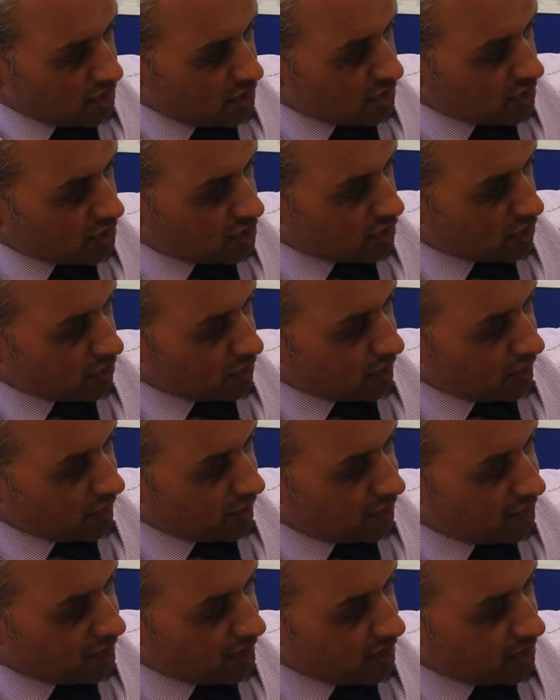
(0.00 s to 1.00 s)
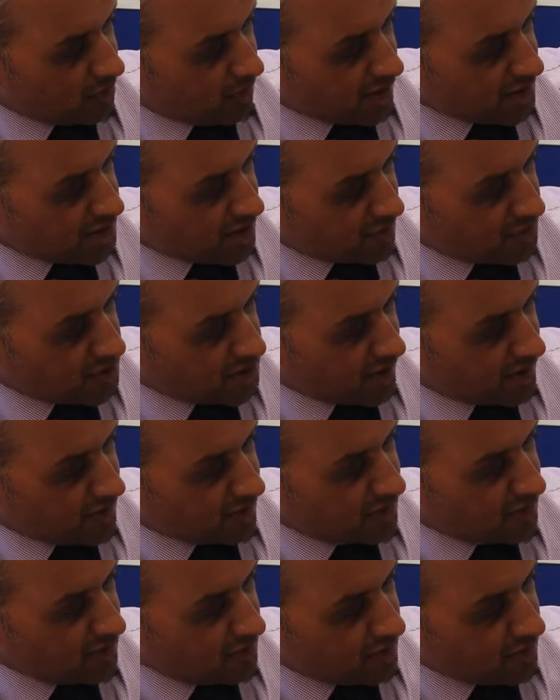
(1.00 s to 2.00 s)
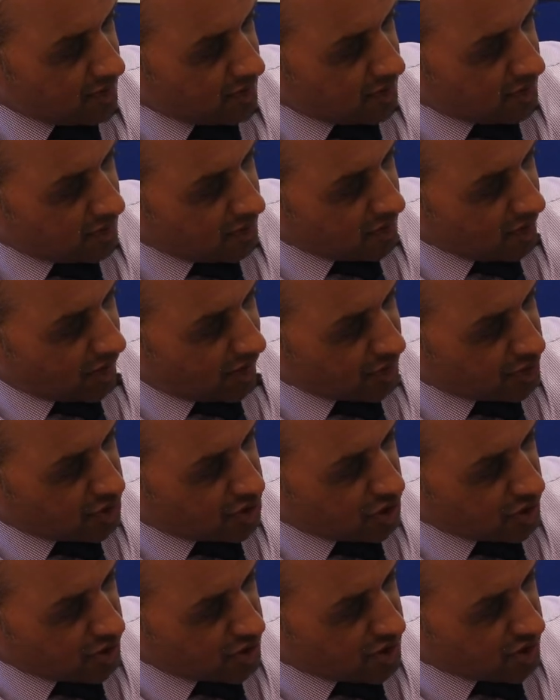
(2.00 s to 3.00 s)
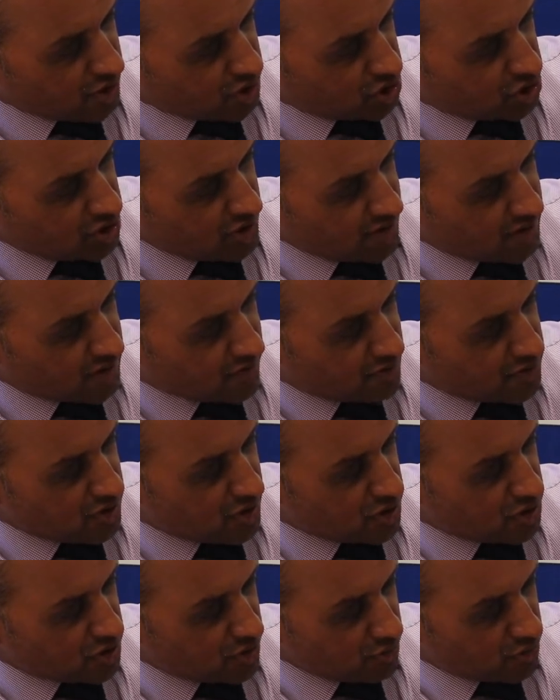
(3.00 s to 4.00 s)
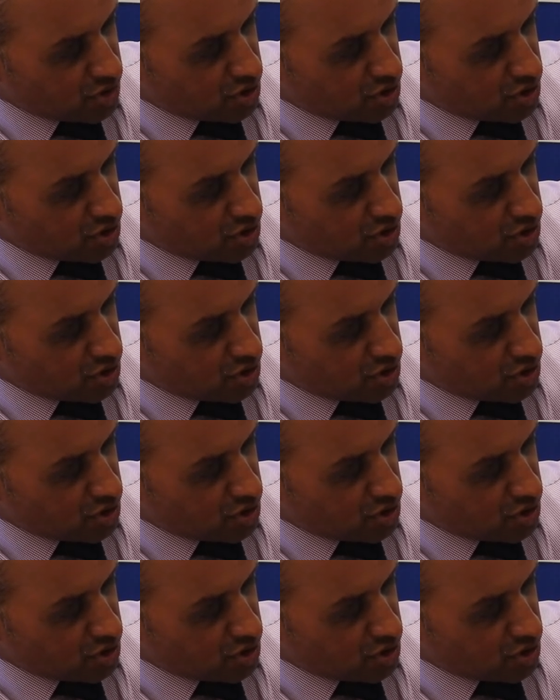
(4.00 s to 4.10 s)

So feel the biceps tendon, and just this sheet of tissue,